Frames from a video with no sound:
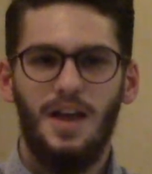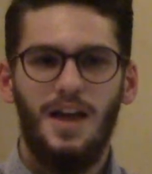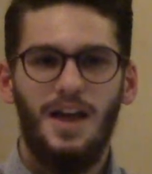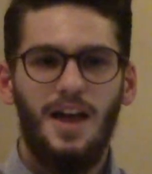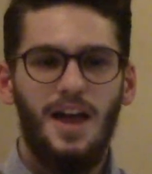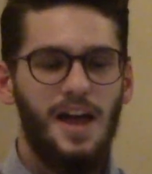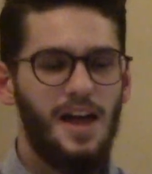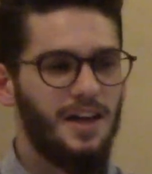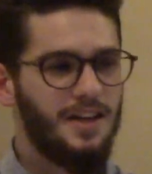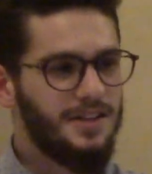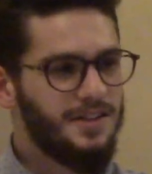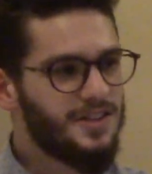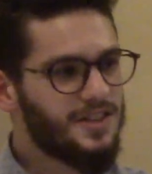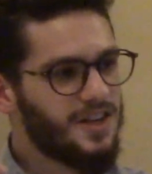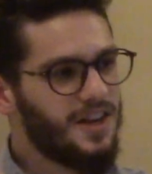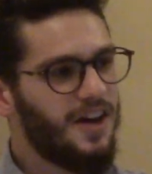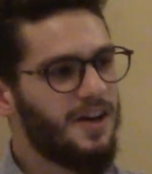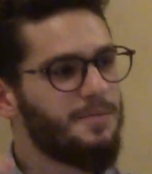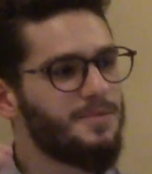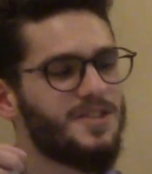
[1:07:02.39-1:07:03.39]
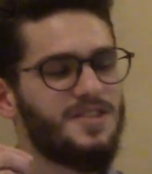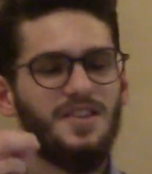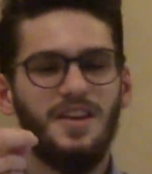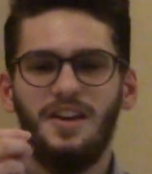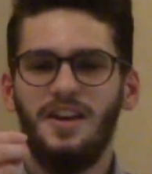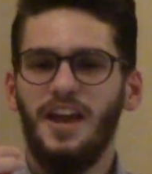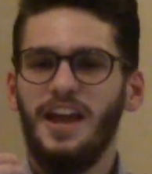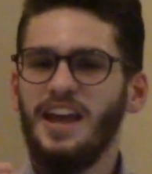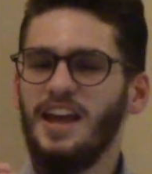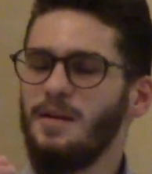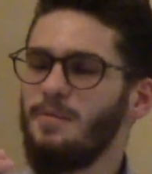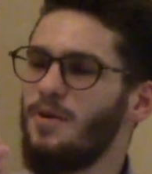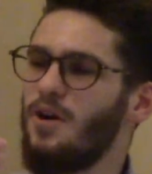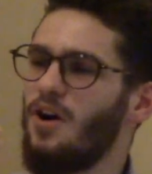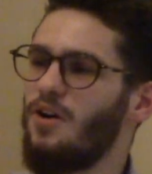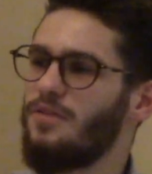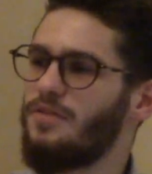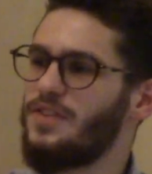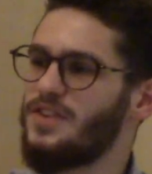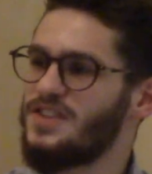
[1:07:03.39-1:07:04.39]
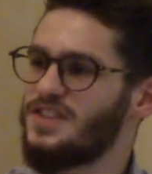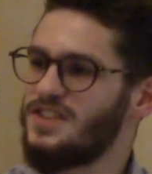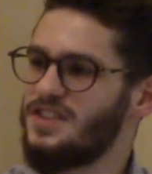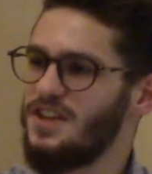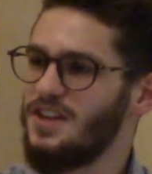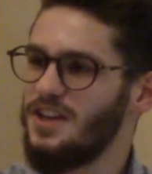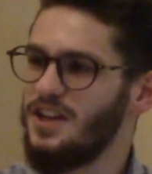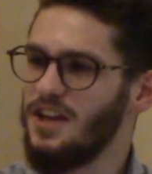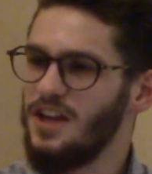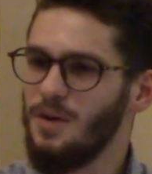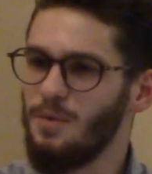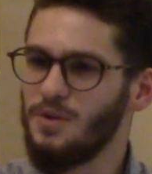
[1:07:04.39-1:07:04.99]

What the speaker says: Hence comes the name of the city,